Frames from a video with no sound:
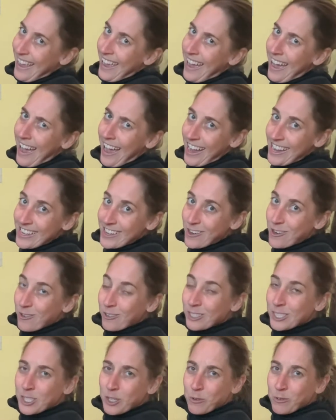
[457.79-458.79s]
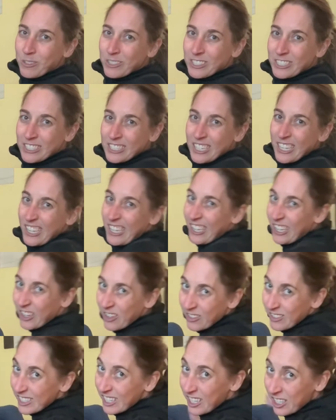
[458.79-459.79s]
I don't, so we're just gonna
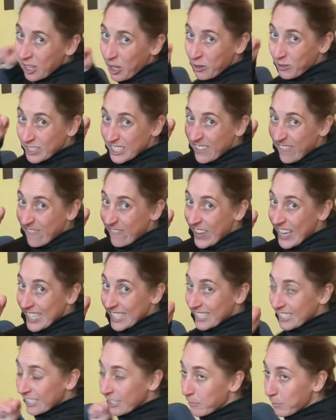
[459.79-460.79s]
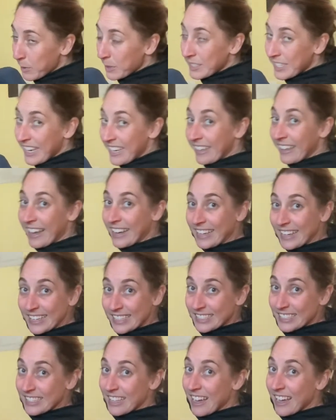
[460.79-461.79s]
use a closed fist and pretend like it's
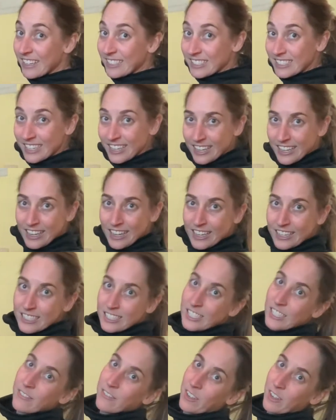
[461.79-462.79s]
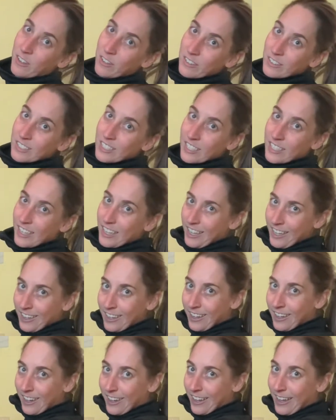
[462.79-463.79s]
that difficult
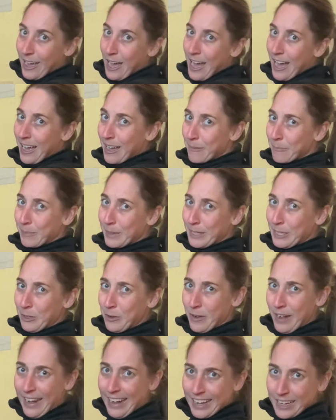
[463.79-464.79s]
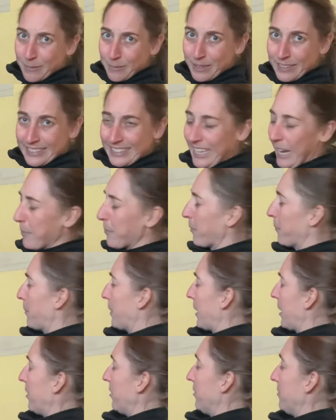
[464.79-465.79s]
balloon animal type of
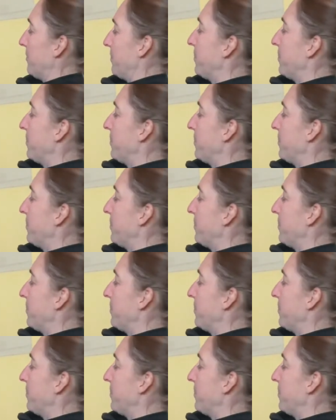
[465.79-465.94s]
balloon.